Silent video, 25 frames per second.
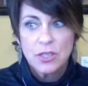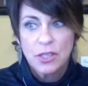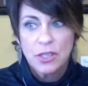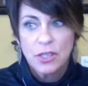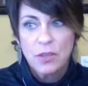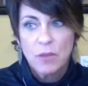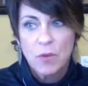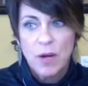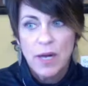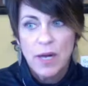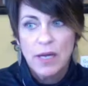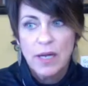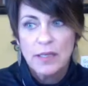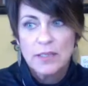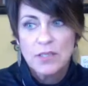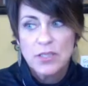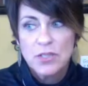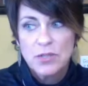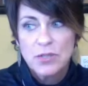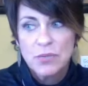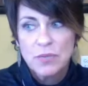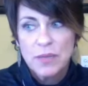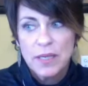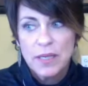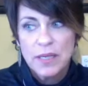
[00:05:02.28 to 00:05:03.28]
going to want
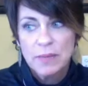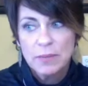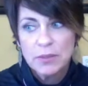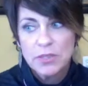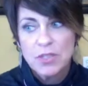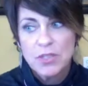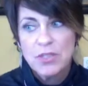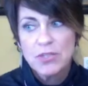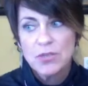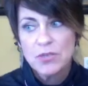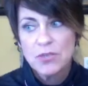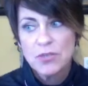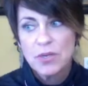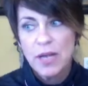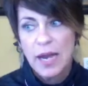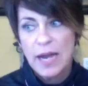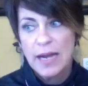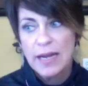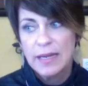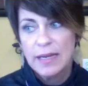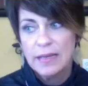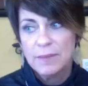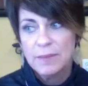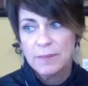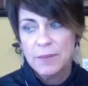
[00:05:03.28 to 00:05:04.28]
to be able to
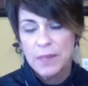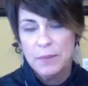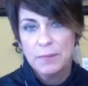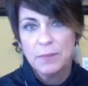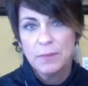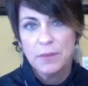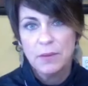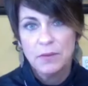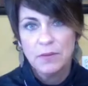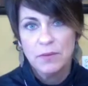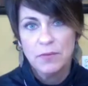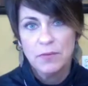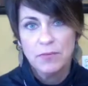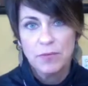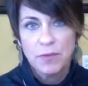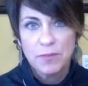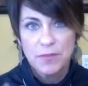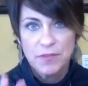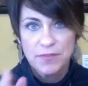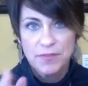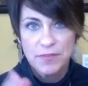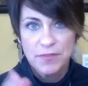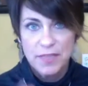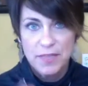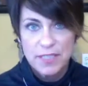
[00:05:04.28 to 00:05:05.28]
guide people from
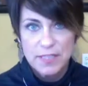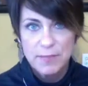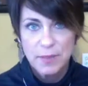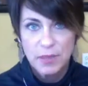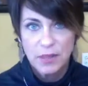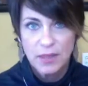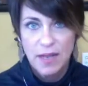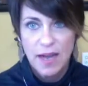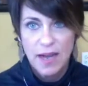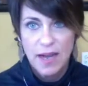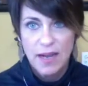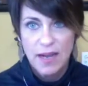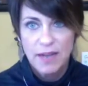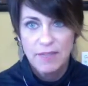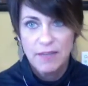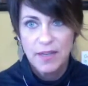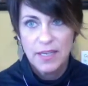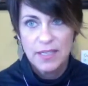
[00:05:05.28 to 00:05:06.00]
your Facebook Live